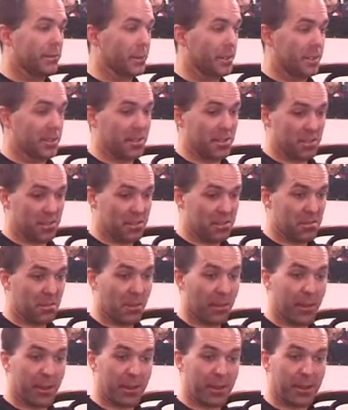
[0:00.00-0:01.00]
This is
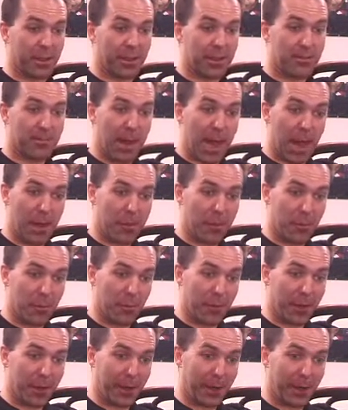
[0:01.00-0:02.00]
a thing that's a Matthew
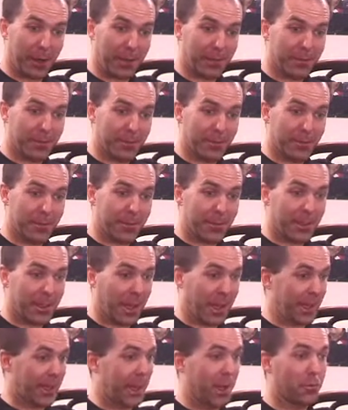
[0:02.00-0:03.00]
thing.
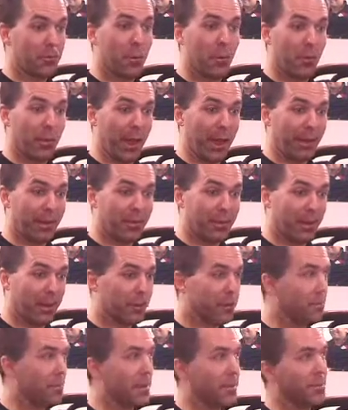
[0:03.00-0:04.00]
I now know that.
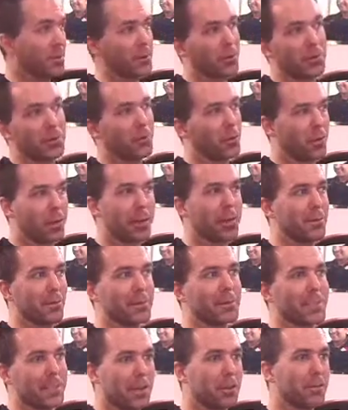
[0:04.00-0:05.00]
Other people are more
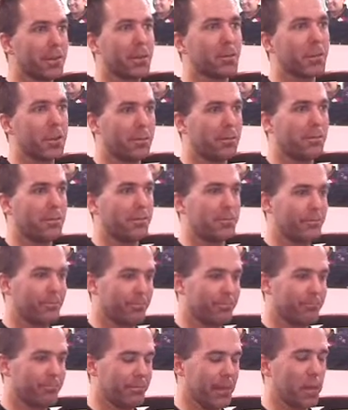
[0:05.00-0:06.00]
able to tell me what
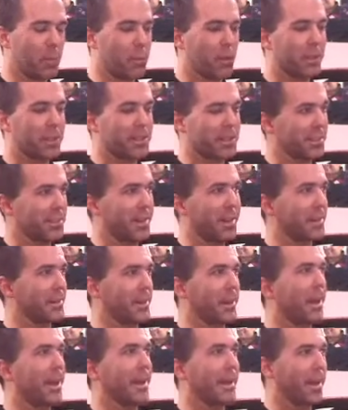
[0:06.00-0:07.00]
my work is like
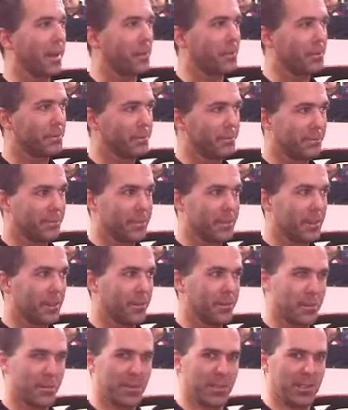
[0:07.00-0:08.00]
than I am.
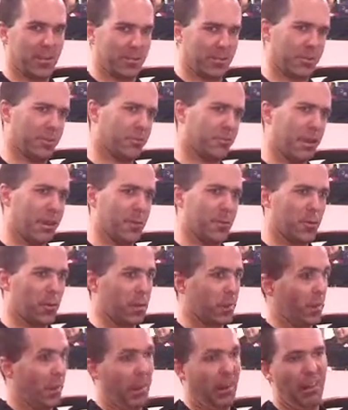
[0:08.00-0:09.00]
If somebody says, describe your
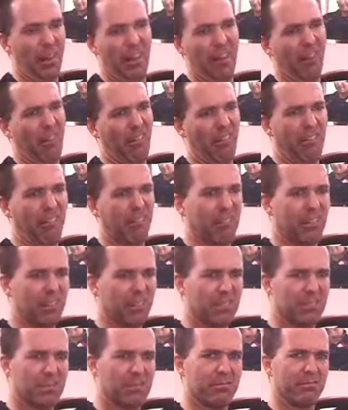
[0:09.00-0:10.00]
work, I don't know,
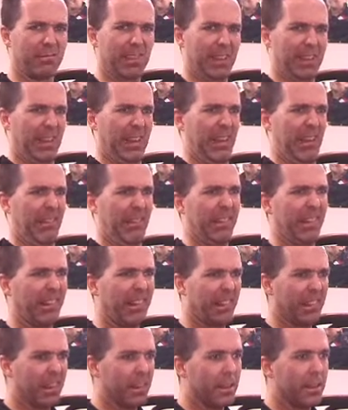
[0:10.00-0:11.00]
I'm a clown.
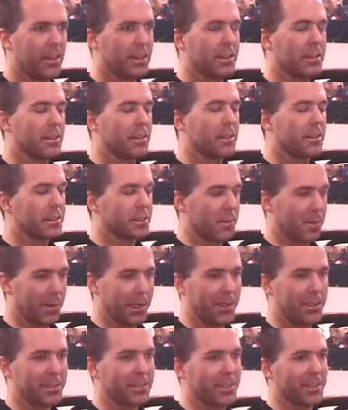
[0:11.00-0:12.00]

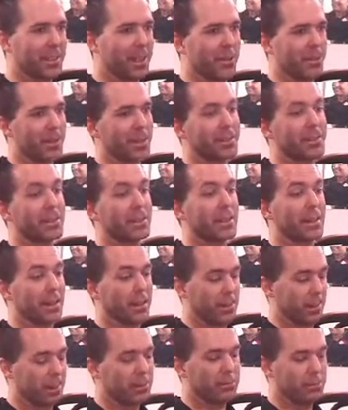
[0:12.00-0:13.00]
Somebody else can come in and
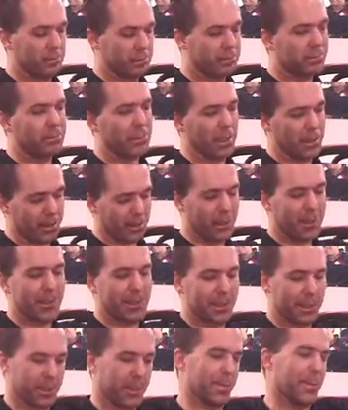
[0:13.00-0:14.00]
say, let me
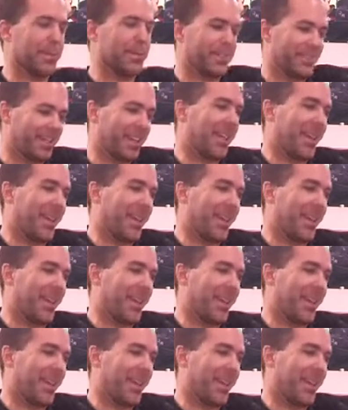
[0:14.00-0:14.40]
tell you about this